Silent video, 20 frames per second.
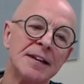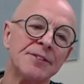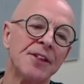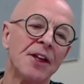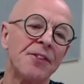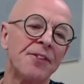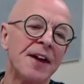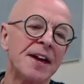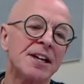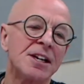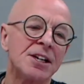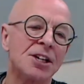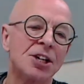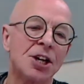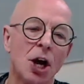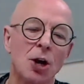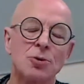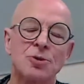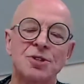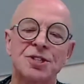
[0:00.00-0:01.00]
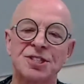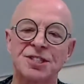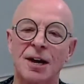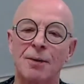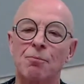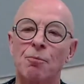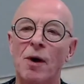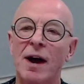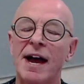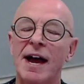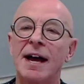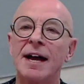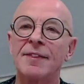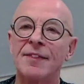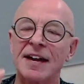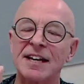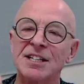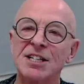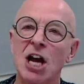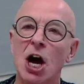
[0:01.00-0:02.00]
that they can go somewhere,
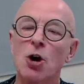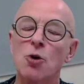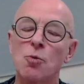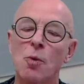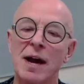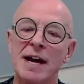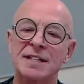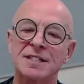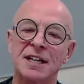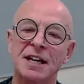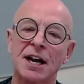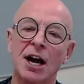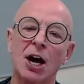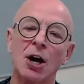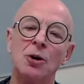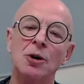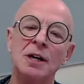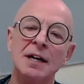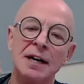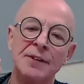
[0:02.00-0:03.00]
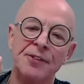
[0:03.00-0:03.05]
they know where to go,